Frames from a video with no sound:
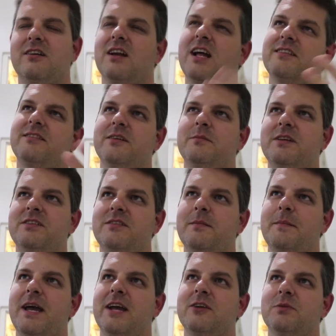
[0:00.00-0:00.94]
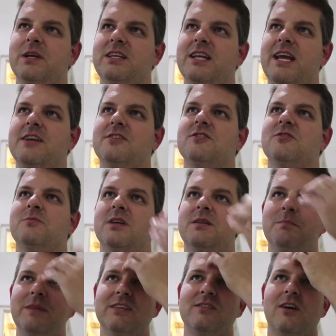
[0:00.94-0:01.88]
Or not necessarily meets my expectations,
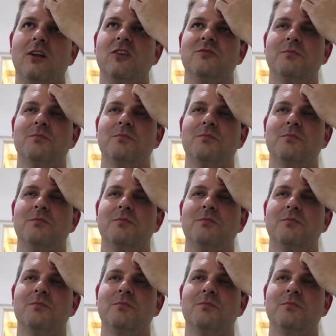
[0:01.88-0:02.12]
but meets all